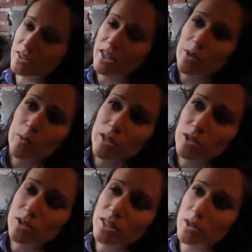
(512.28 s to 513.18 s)
the other one
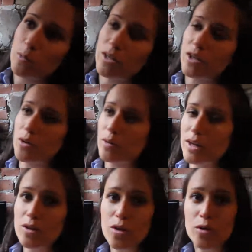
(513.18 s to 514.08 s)
you see the window
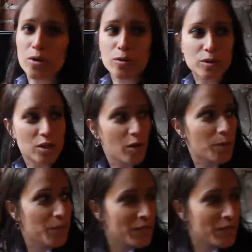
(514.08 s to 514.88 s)
right through. So,